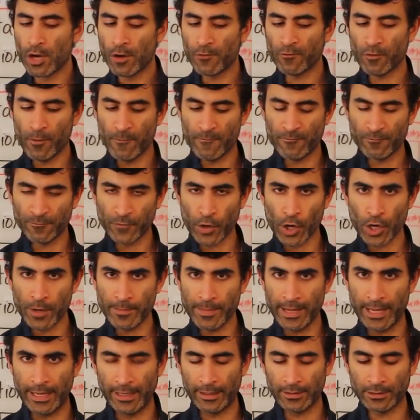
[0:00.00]
from
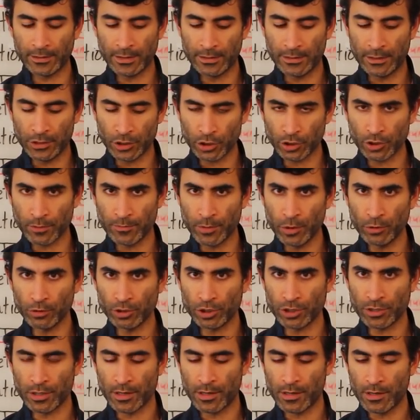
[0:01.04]
farming to
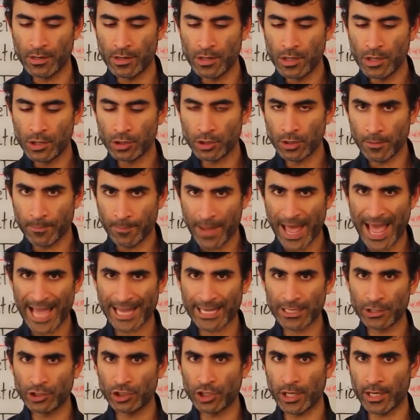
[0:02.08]
distribution to
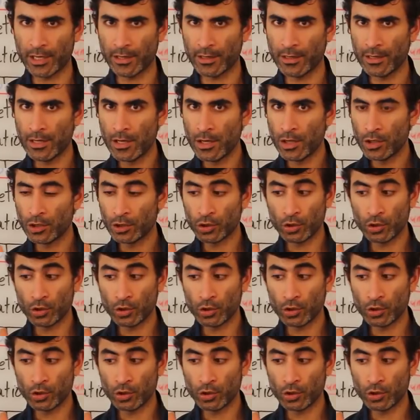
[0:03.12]
packaging